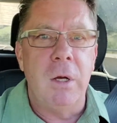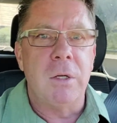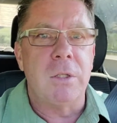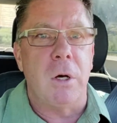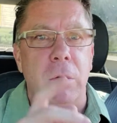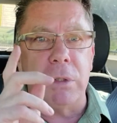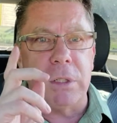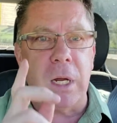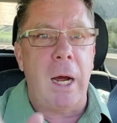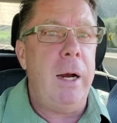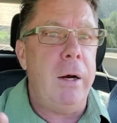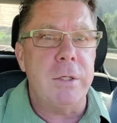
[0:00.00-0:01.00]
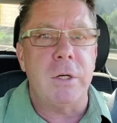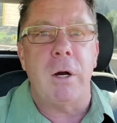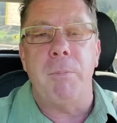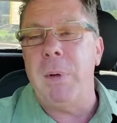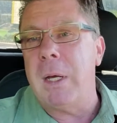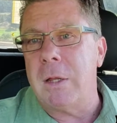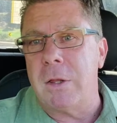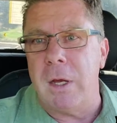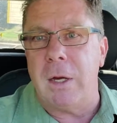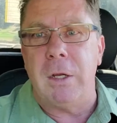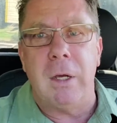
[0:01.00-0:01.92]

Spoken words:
So tires are a big thing.